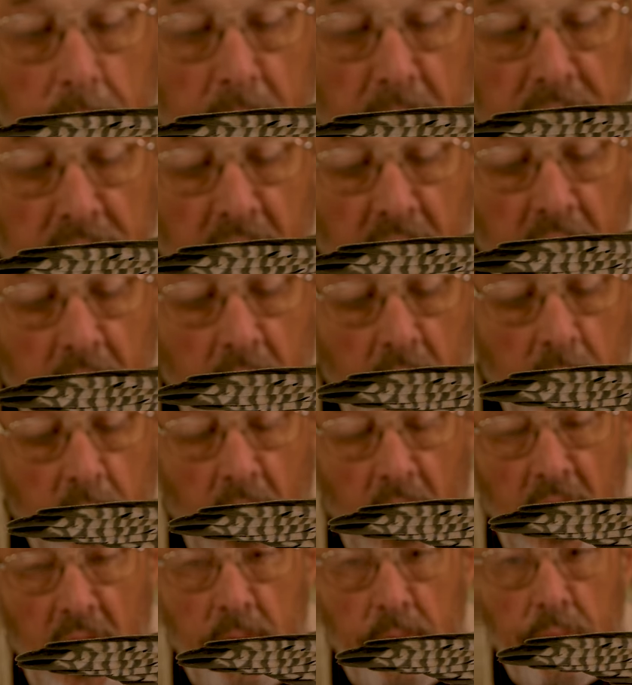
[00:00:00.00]
but they
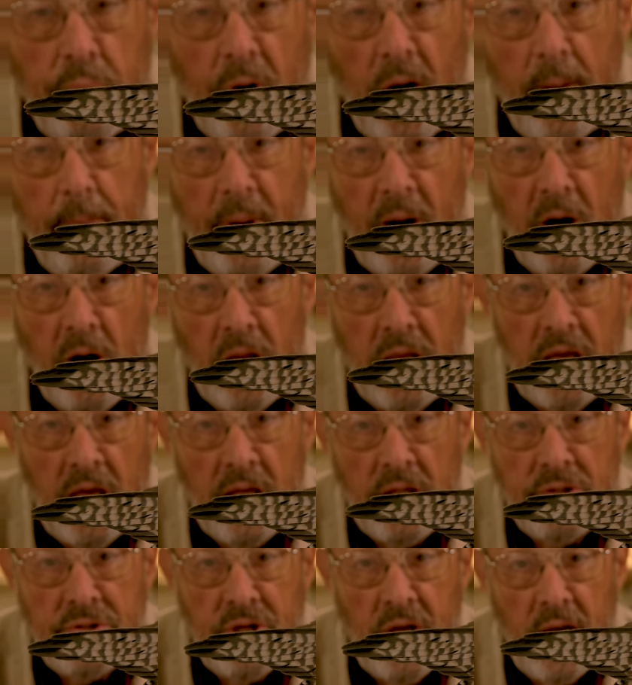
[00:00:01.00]
eat primarily
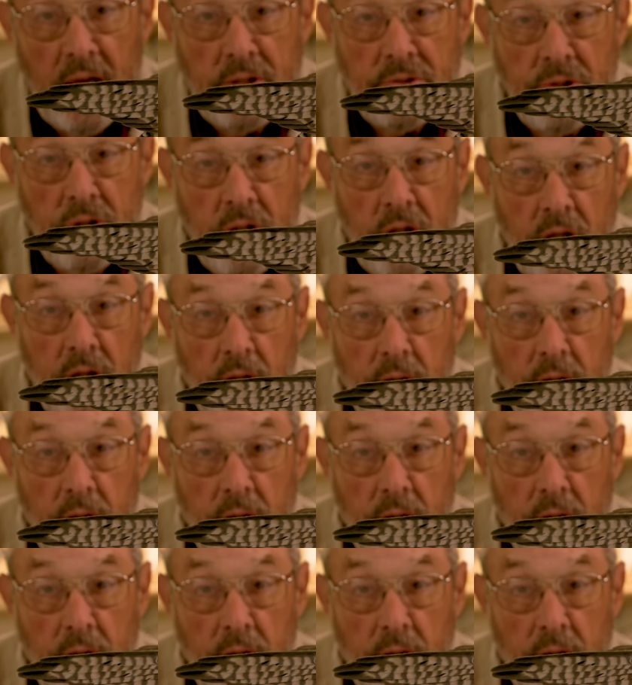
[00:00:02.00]
insects,